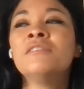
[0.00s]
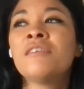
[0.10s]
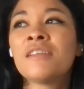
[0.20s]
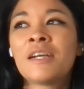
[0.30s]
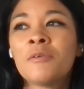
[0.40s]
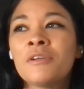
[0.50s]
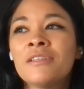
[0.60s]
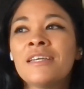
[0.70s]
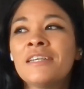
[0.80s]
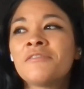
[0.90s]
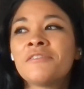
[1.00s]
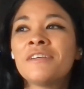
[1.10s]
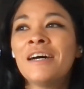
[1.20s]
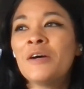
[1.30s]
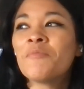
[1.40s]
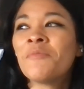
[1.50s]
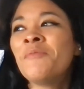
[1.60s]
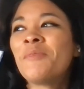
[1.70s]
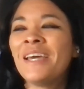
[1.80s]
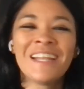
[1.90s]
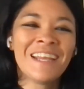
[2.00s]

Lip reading: not that I want to leave, but